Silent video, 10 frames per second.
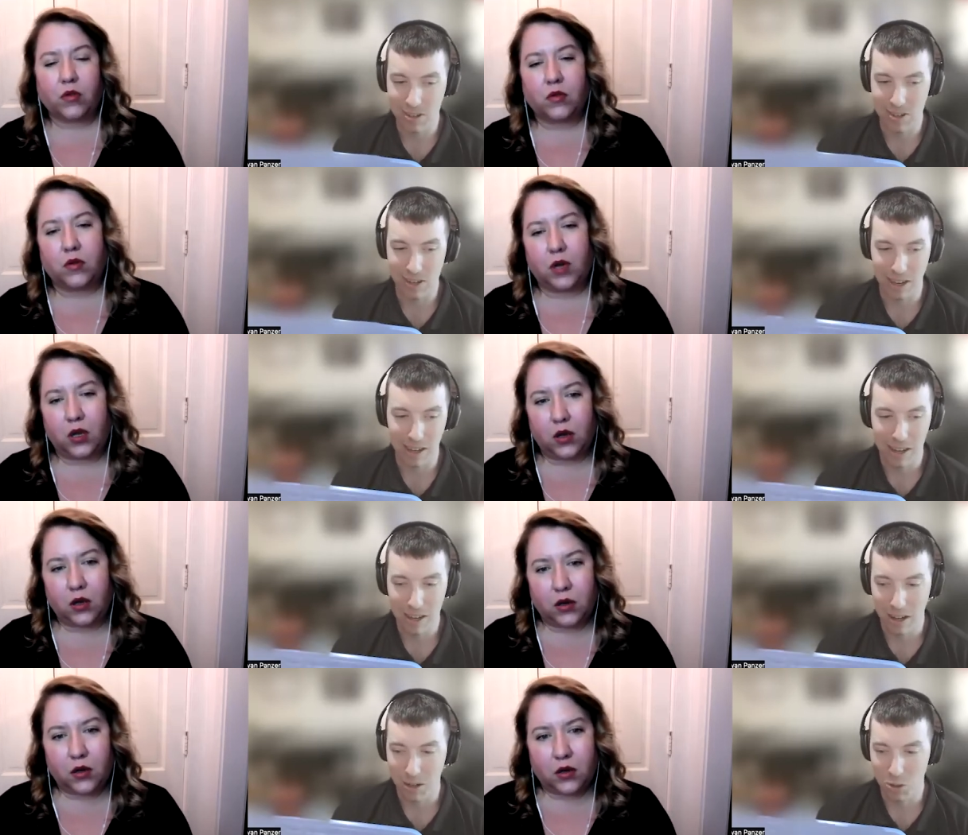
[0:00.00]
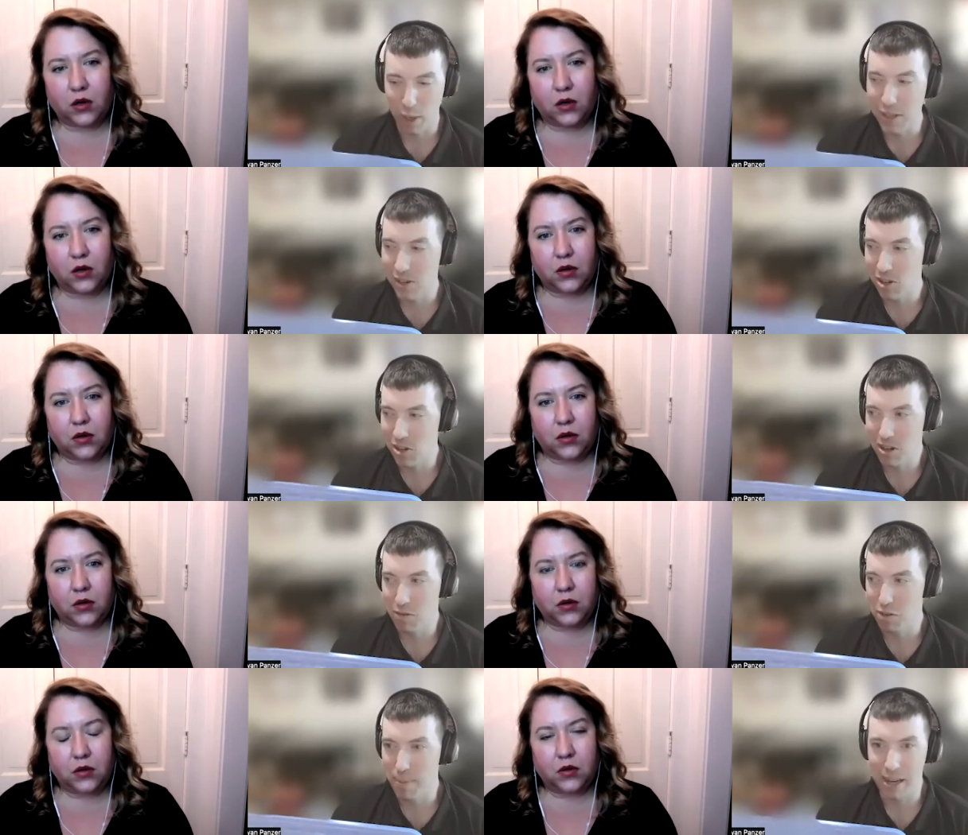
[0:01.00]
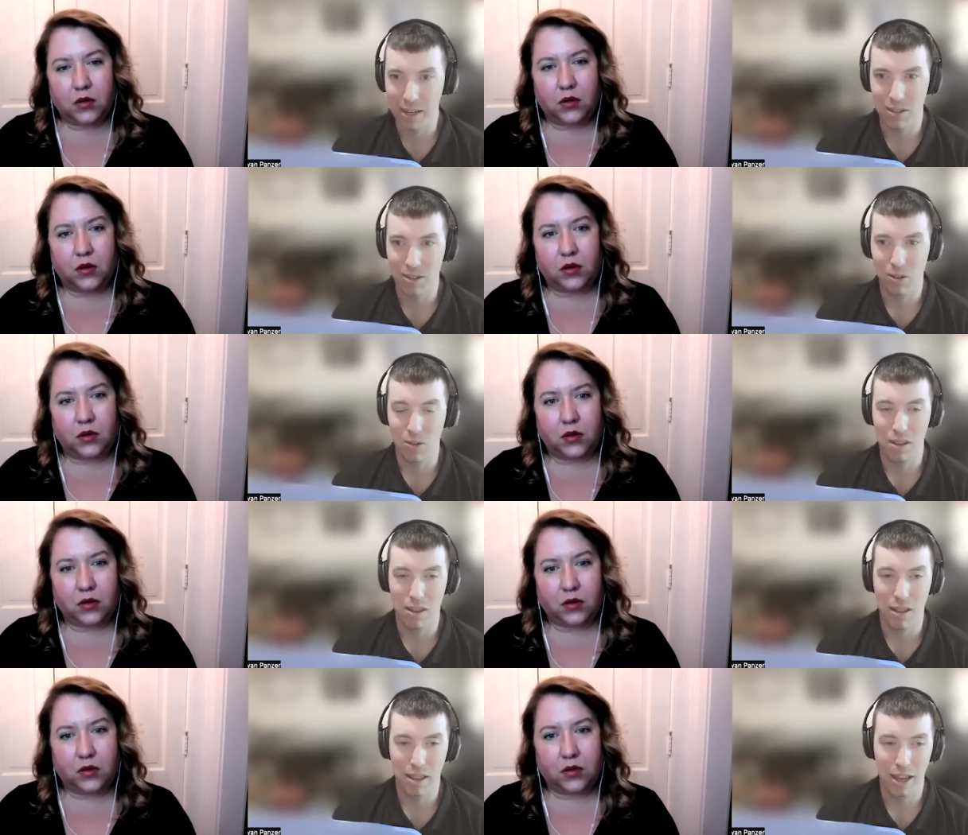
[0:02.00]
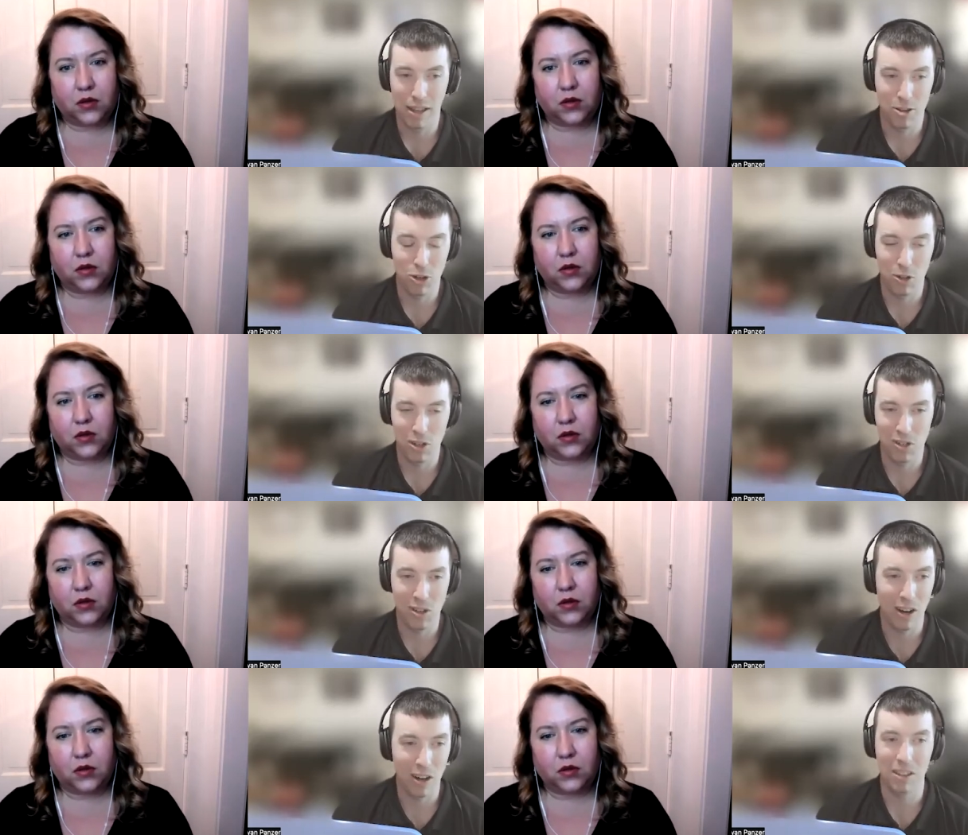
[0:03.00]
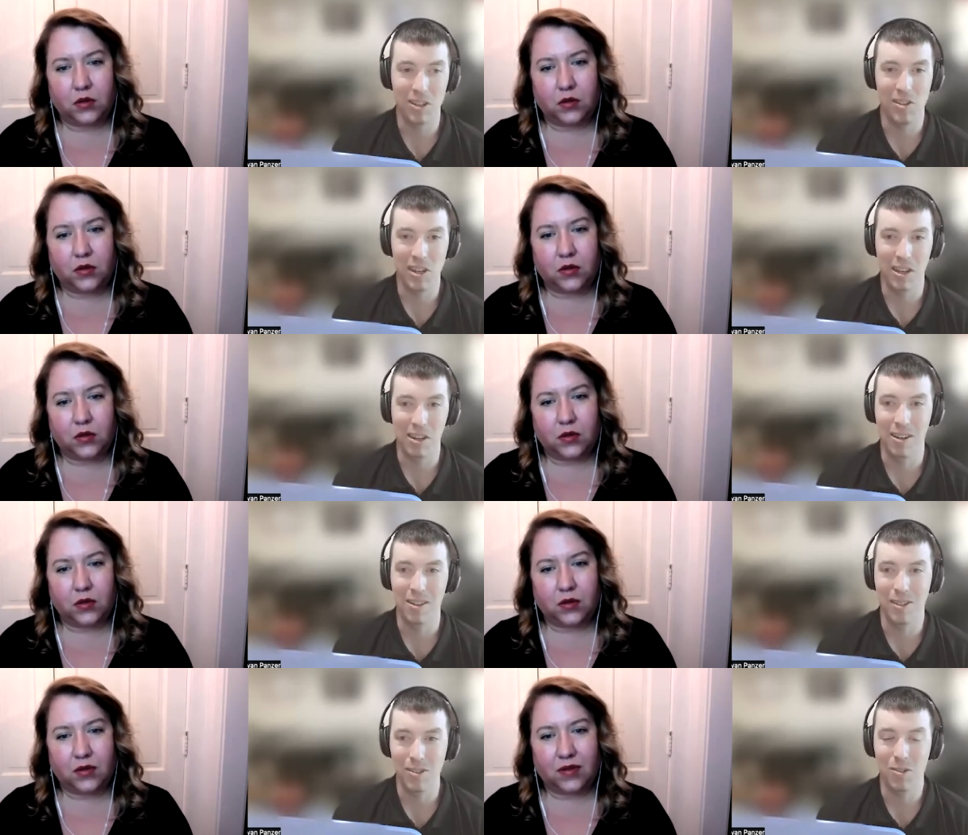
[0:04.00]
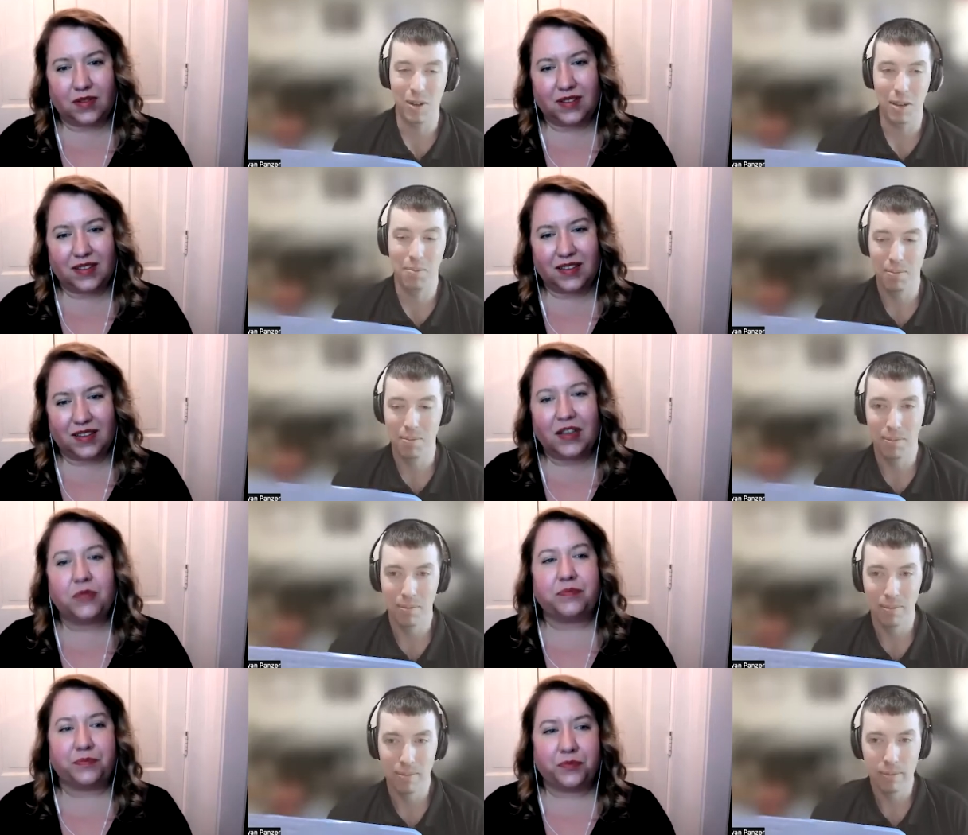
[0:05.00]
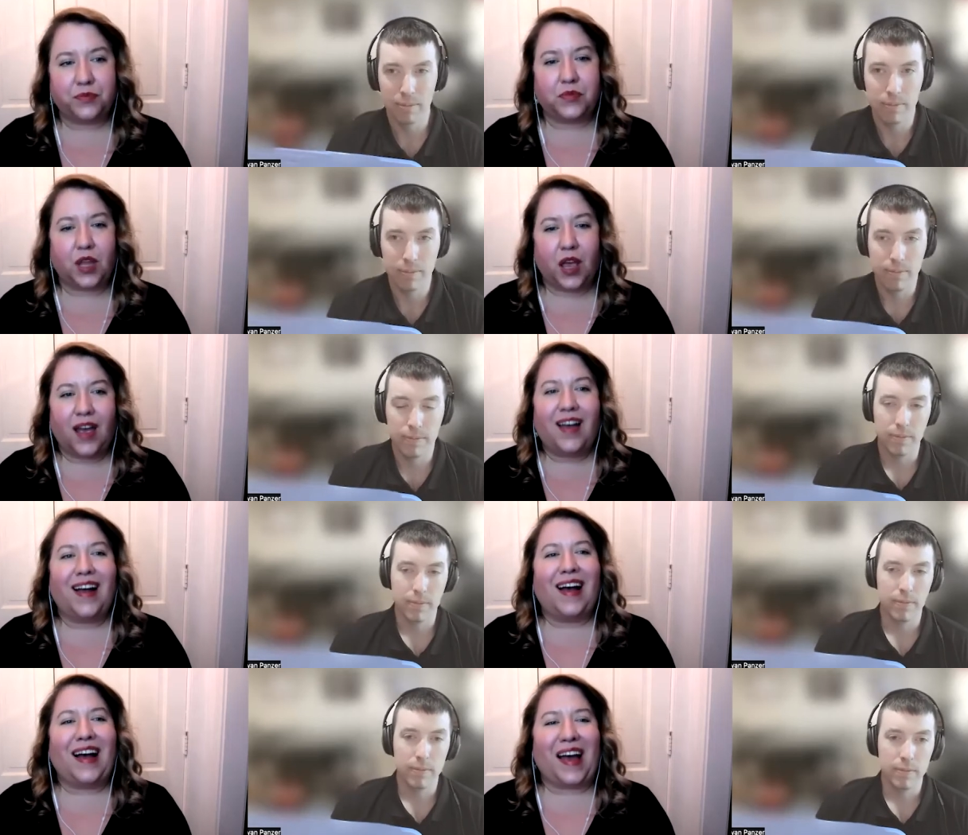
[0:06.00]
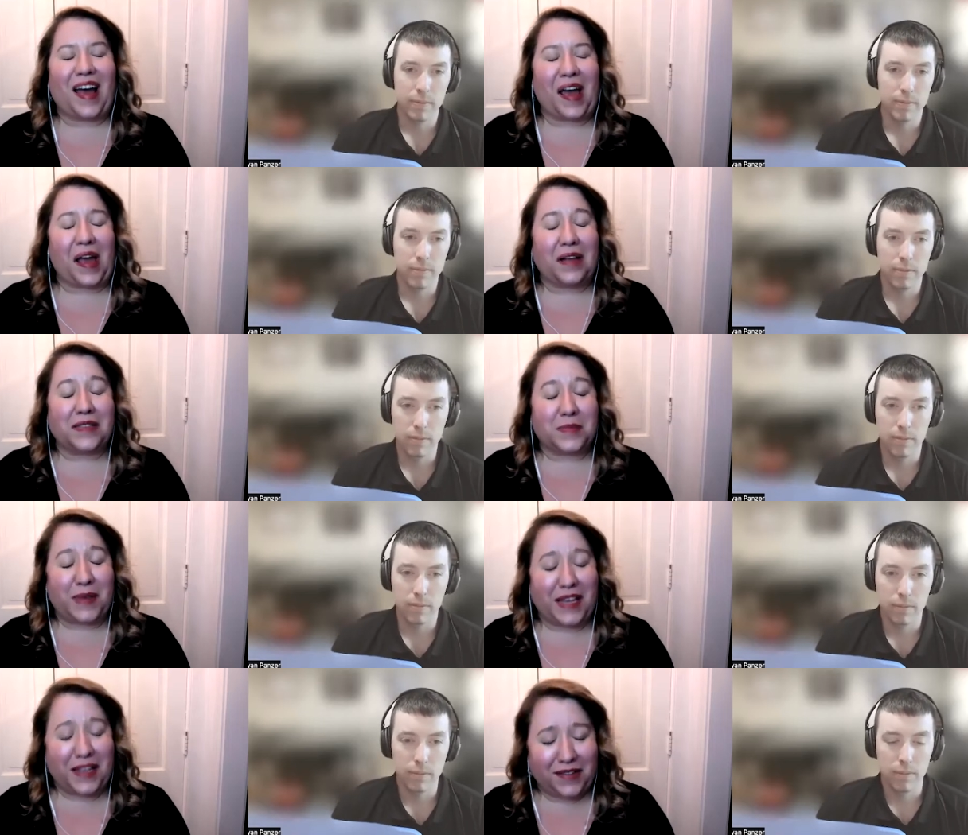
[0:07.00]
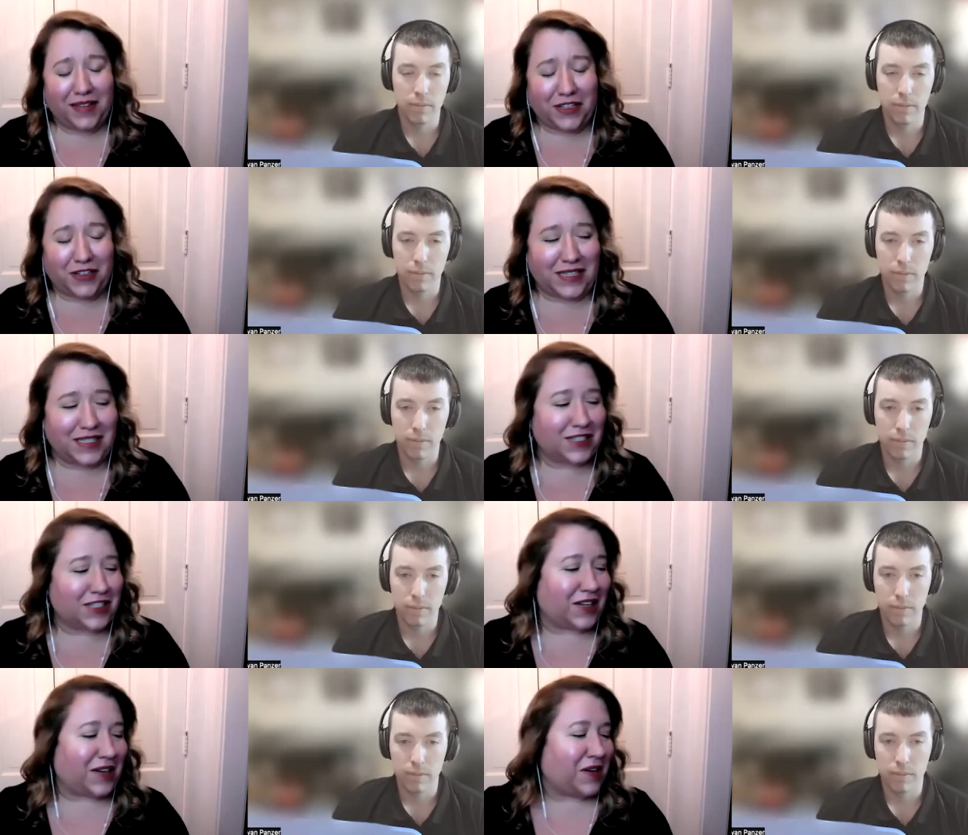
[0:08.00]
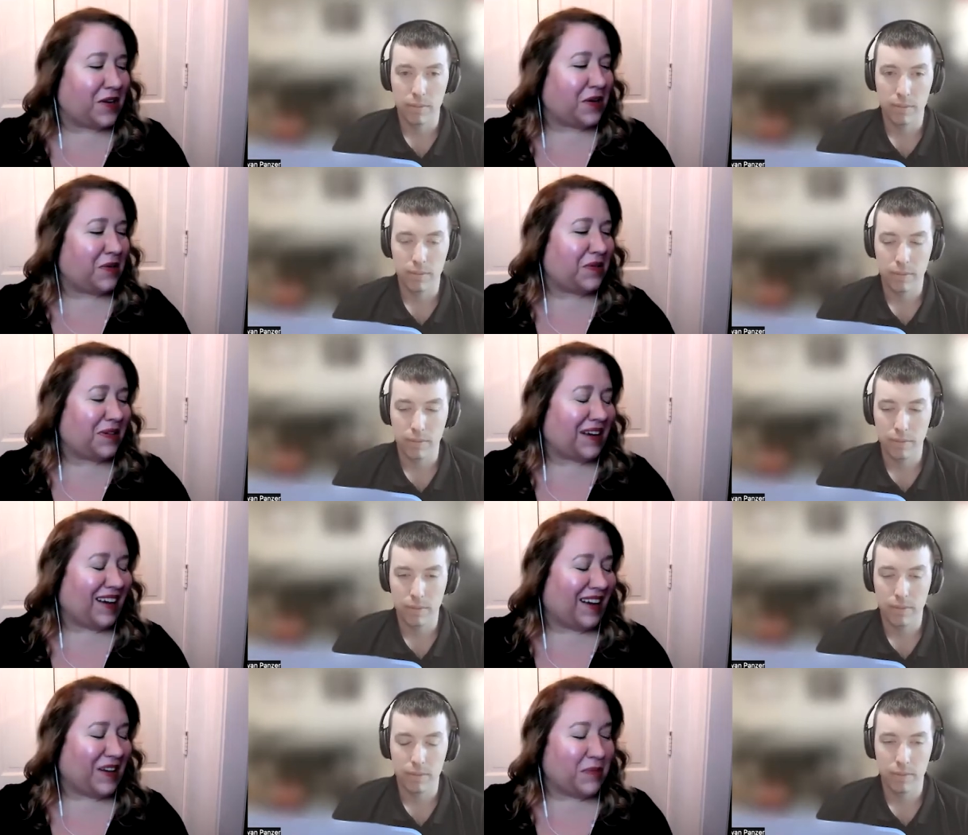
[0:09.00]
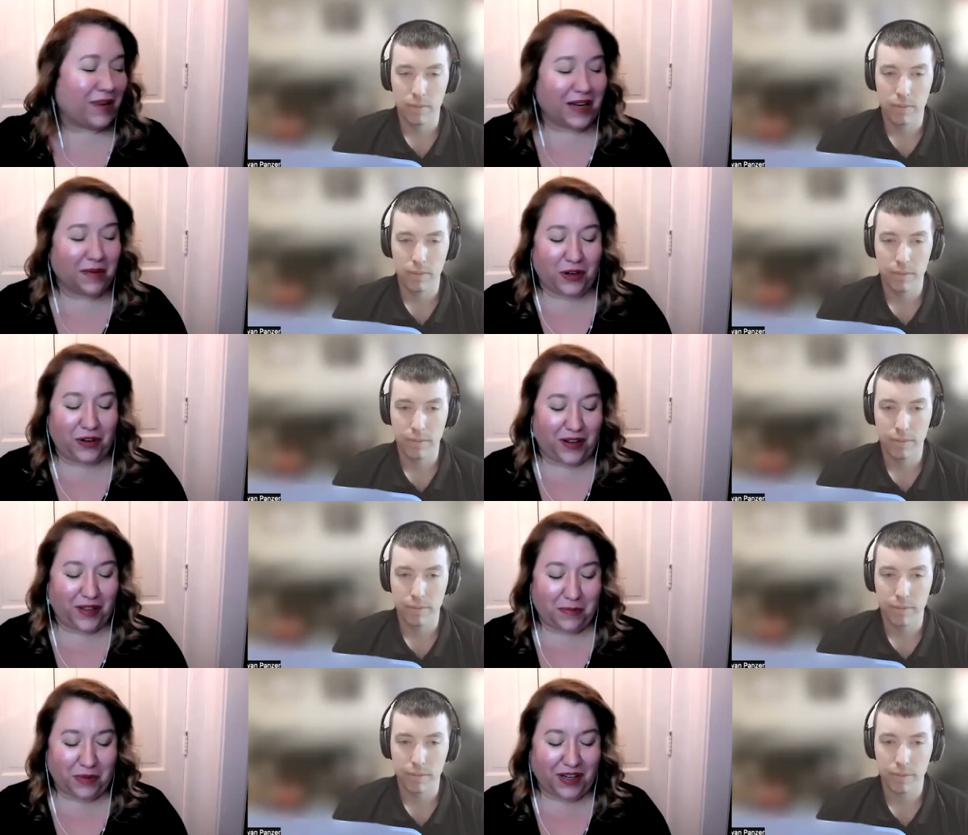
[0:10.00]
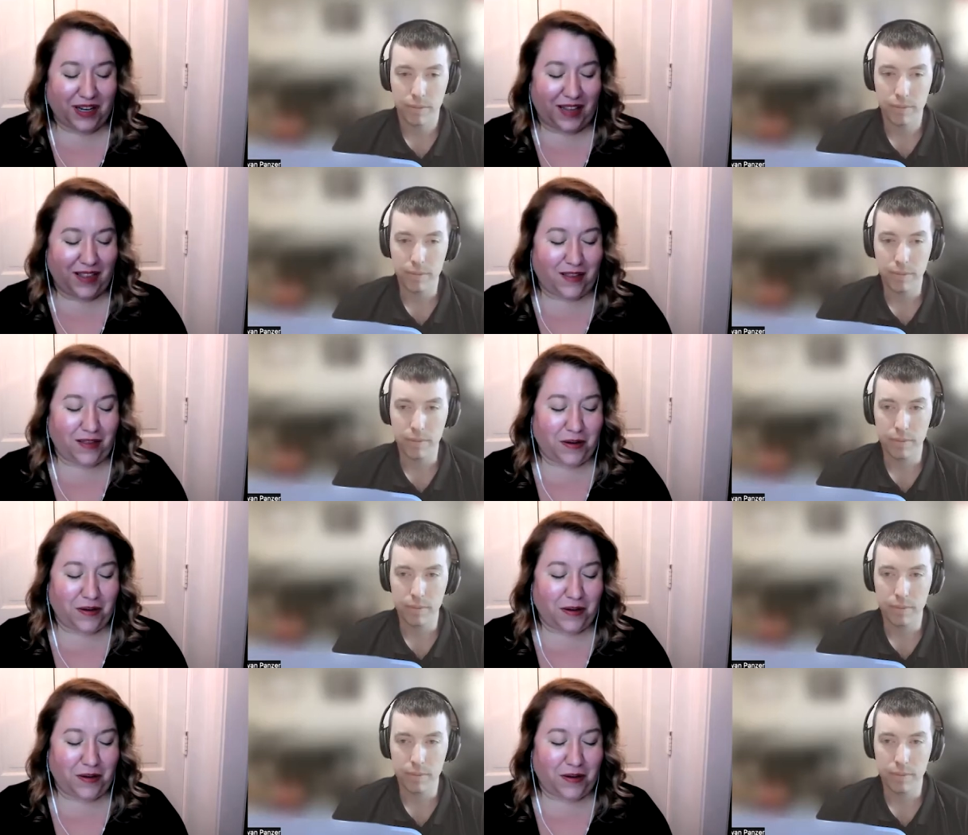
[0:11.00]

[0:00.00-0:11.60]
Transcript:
Speaker 1: is a, a transition of the magnitude that the church has hardly seen in its history.
Speaker 2: Mm. And speaking of that transition, you uh, you bring up early in the book and then